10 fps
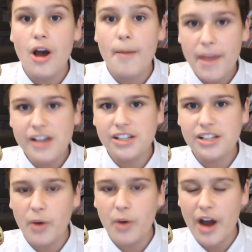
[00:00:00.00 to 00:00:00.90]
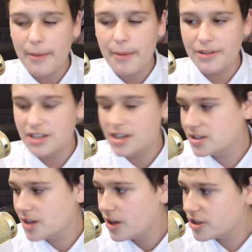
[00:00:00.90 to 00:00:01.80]
basically what happens is
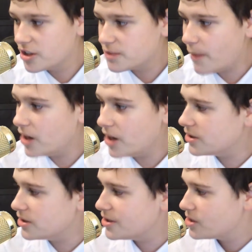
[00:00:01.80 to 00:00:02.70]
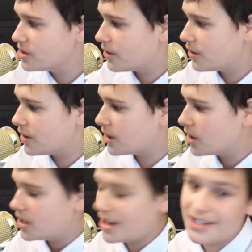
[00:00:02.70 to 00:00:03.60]
the spiders think
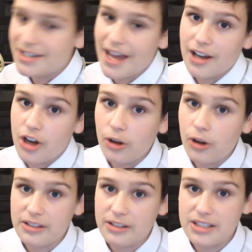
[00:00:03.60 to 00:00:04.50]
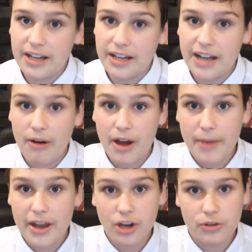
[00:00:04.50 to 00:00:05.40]
it's getting cold outside now, I
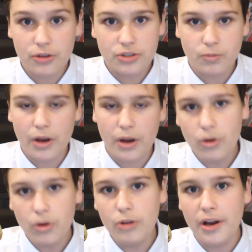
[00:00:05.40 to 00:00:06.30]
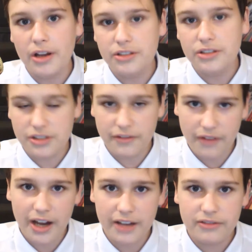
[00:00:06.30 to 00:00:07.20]
better go somewhere warmer to
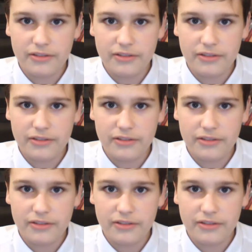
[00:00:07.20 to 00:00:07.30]
survive.